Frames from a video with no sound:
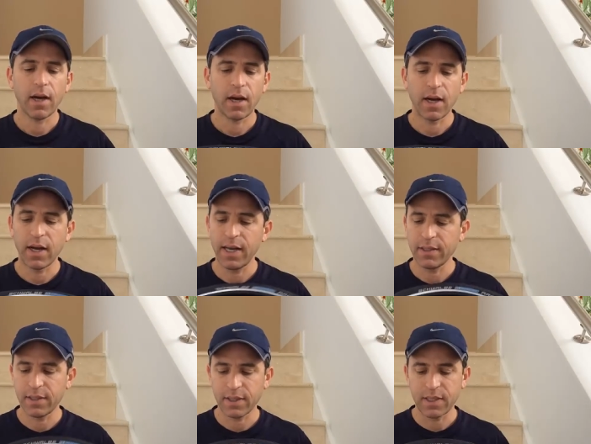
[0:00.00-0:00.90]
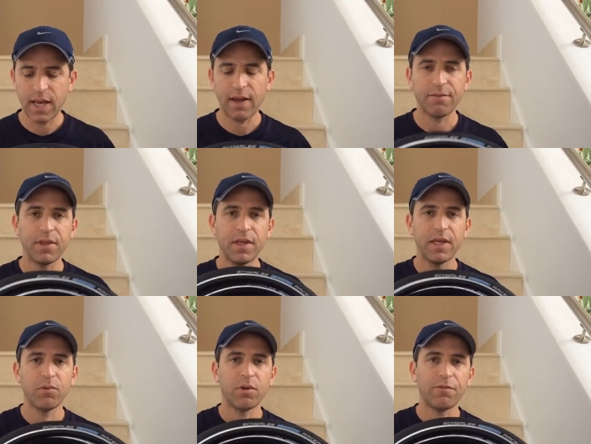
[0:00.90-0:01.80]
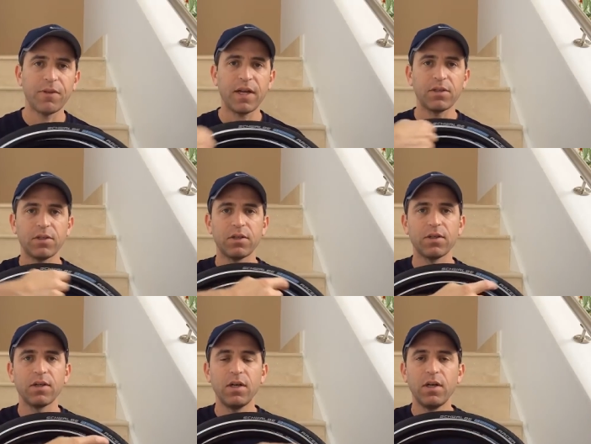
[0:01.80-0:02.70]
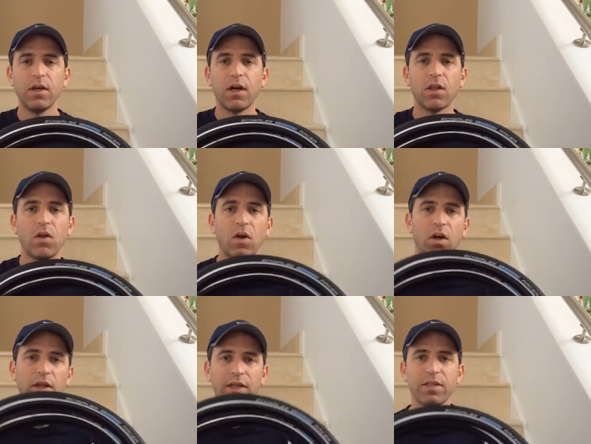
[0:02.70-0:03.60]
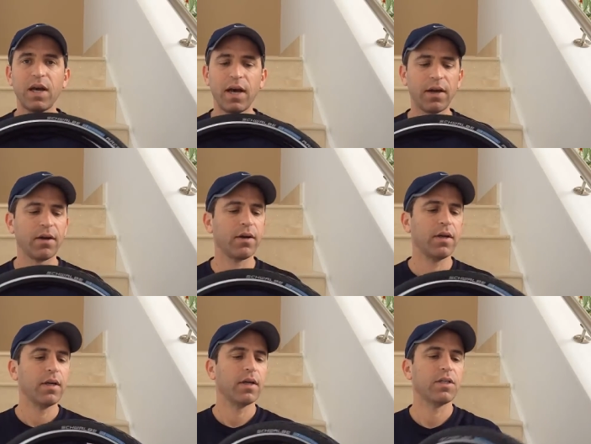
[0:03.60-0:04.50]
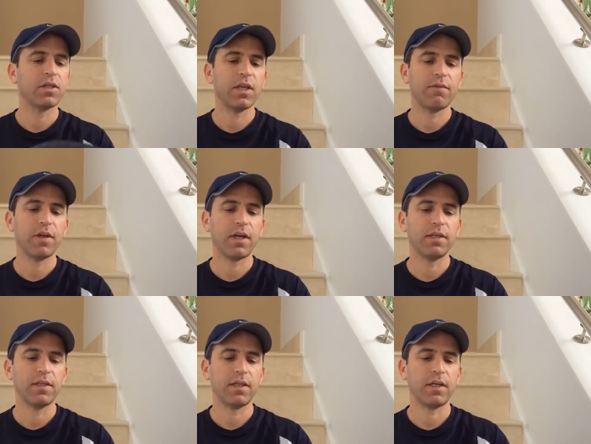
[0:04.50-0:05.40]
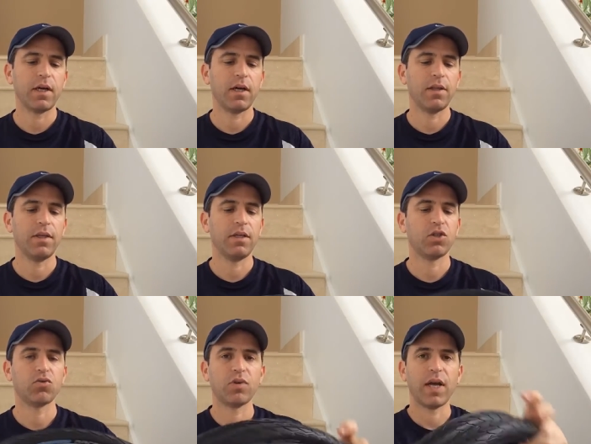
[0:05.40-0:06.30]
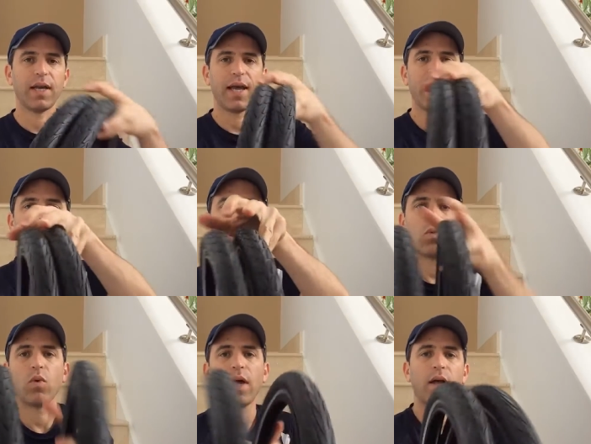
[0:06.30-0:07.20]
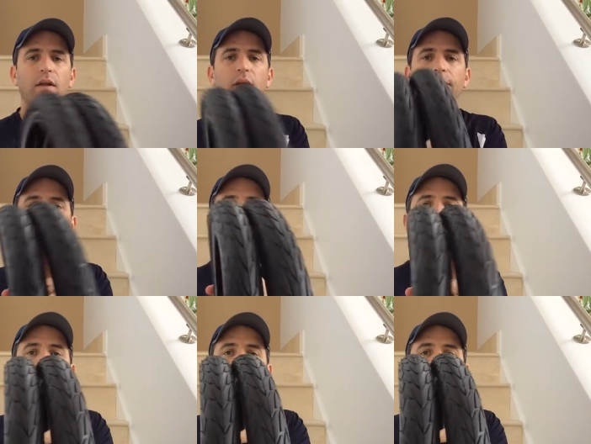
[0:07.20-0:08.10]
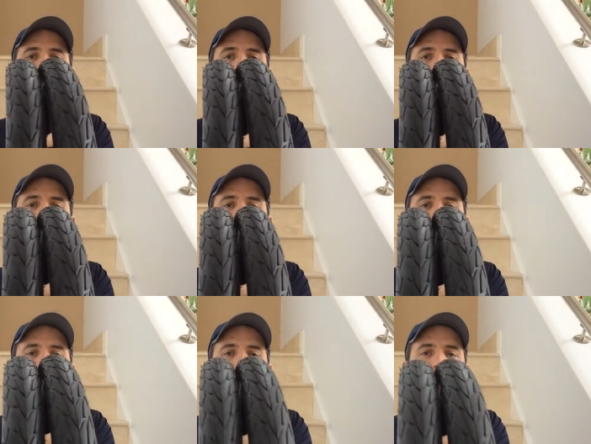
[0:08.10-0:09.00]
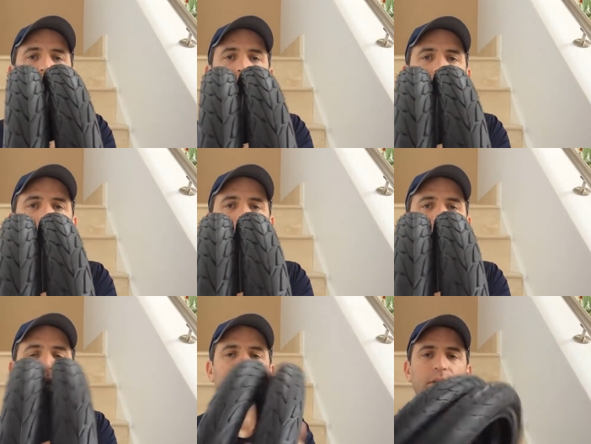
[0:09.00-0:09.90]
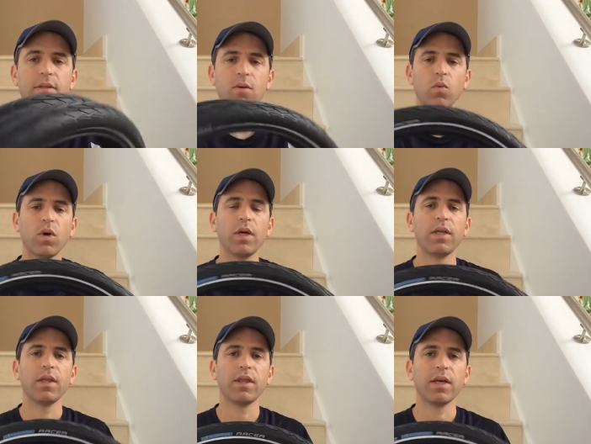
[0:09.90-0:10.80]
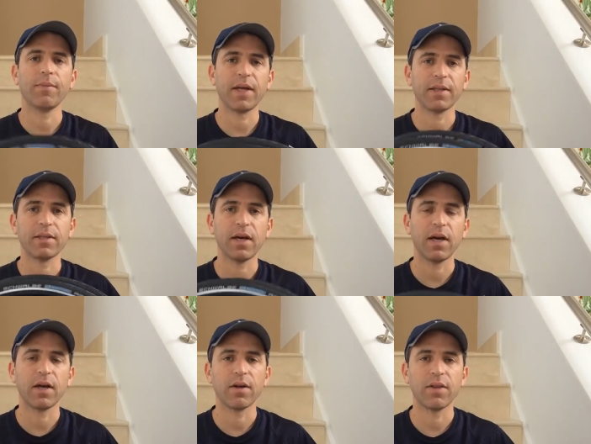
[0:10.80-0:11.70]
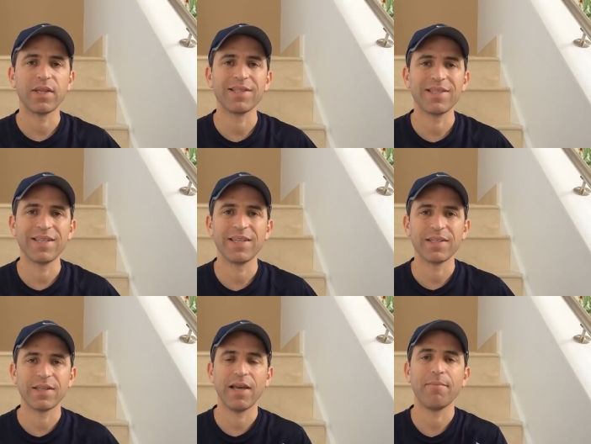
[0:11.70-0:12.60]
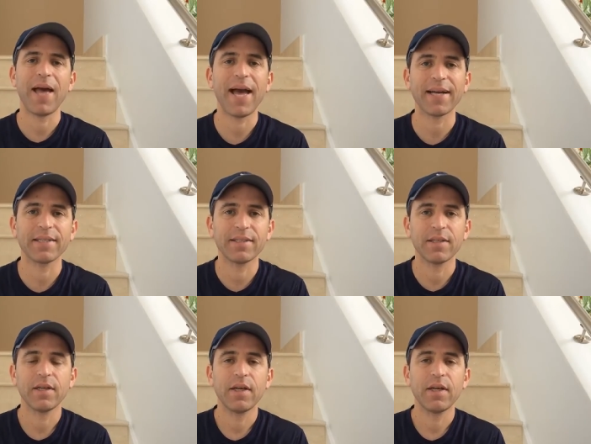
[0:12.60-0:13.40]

Uh, it does have the reflector along the tire, just give you an idea on the tread as well. There you go. And one thing about the tire, this is a max